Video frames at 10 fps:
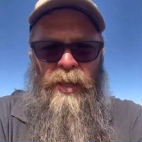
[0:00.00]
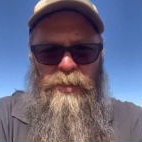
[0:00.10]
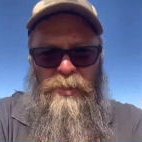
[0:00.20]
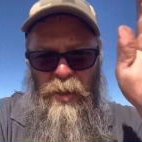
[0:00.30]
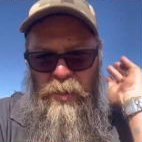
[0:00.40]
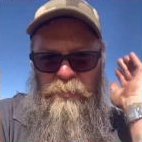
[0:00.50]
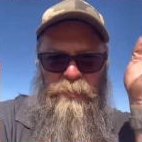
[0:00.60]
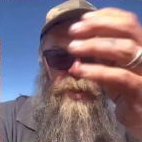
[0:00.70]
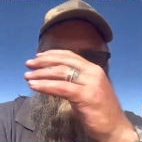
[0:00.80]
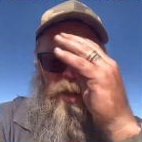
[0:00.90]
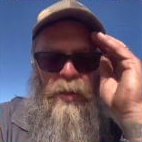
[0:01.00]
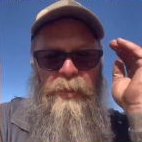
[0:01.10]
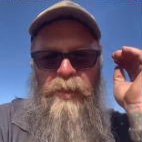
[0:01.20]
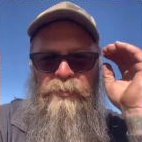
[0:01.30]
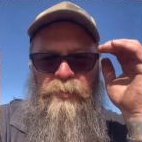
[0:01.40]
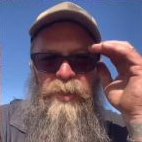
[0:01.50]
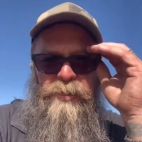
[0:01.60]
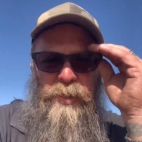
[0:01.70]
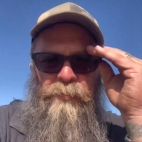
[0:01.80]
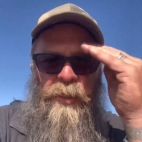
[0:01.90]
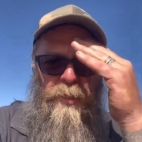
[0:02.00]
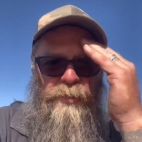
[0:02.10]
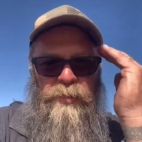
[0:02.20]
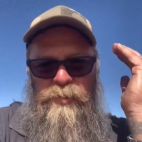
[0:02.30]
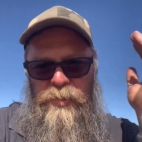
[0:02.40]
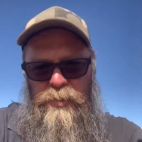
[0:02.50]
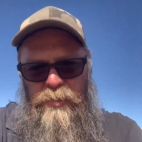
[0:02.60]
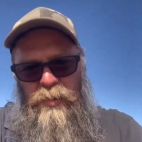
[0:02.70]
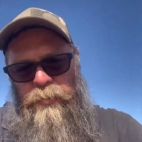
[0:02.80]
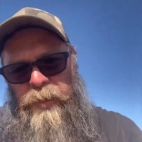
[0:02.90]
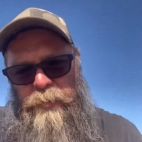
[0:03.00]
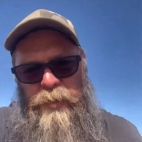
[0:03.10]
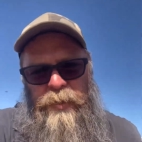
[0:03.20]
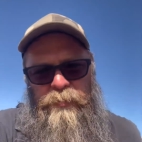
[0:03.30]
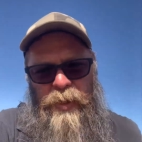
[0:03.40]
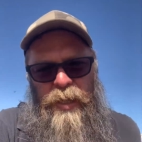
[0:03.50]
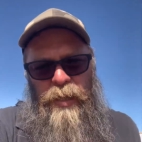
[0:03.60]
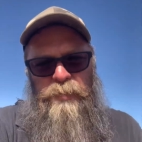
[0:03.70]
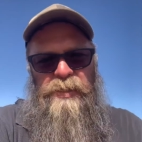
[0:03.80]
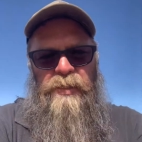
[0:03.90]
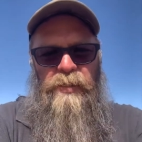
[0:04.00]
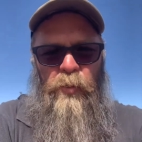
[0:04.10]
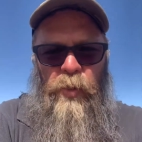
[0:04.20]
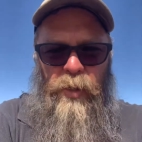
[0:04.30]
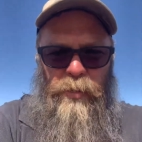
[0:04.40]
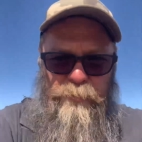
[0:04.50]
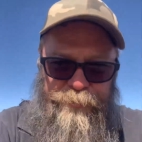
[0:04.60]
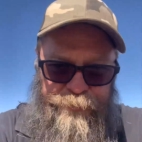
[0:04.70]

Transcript: So I'll be able to find something. It's just going to be a bit of persistent work.